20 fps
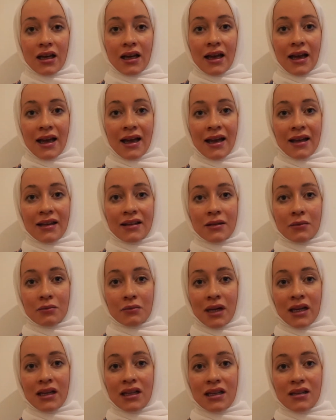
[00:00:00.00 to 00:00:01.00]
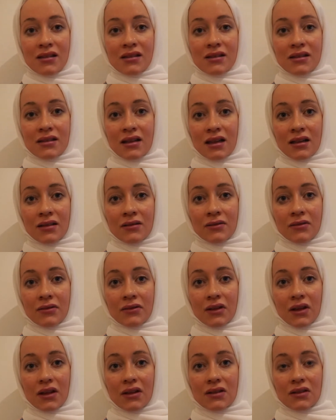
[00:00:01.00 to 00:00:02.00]
And money itself
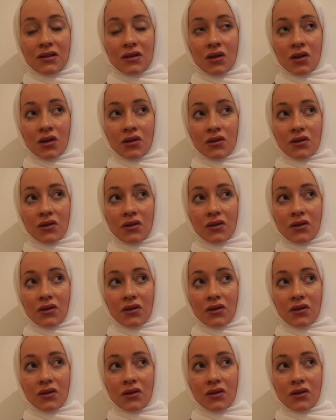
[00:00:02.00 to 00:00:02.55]
is not